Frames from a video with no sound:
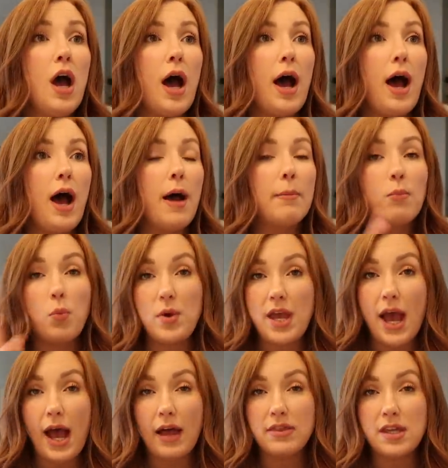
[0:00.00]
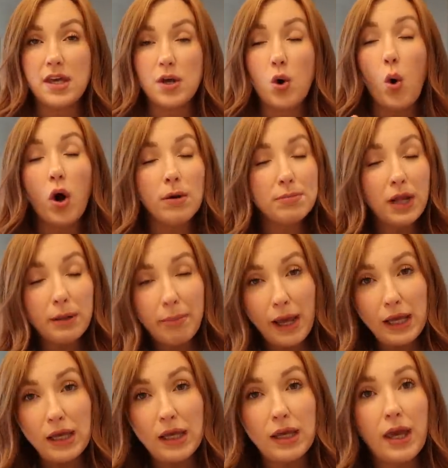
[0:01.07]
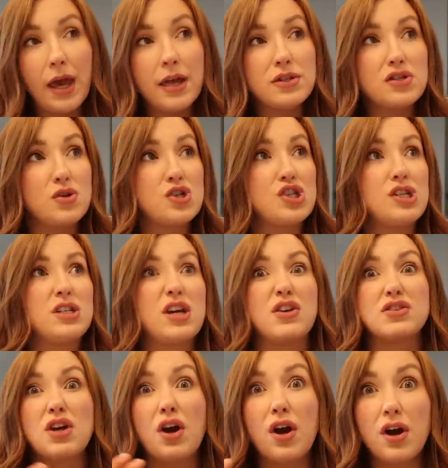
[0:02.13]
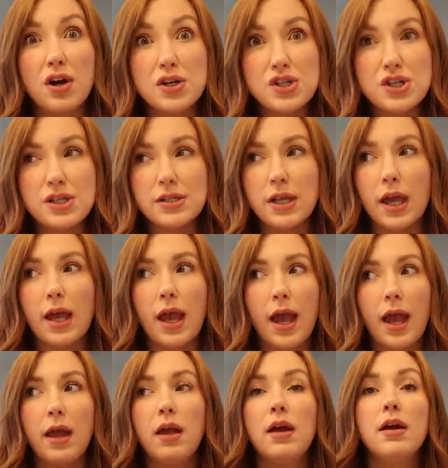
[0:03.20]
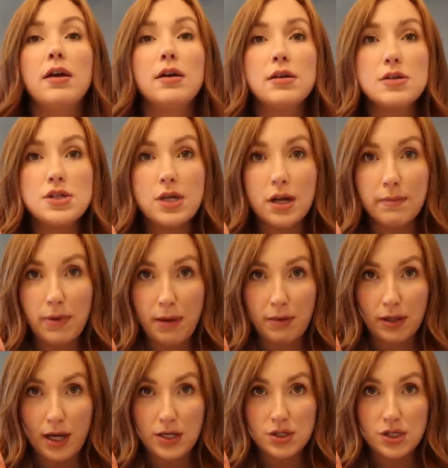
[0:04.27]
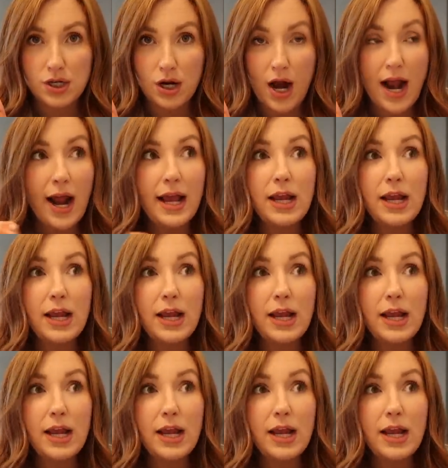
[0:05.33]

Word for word: um, we had the cord blood banking kit. So she tells her, she's like, hey, she had a baby last year. And